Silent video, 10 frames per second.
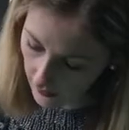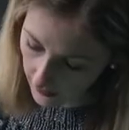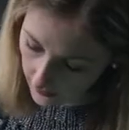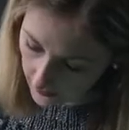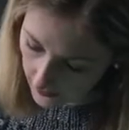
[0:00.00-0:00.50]

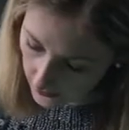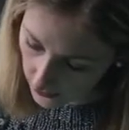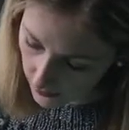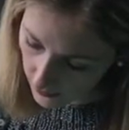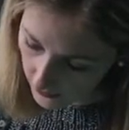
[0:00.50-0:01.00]
and then
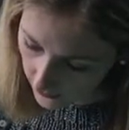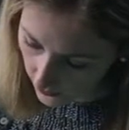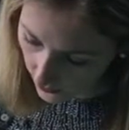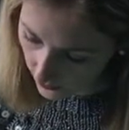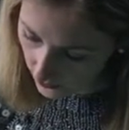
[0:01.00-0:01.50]
just put a little
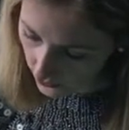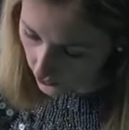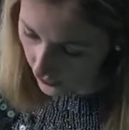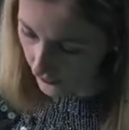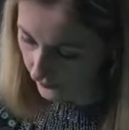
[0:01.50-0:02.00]
bit onto your
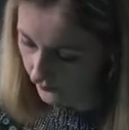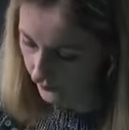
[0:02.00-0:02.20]
tray.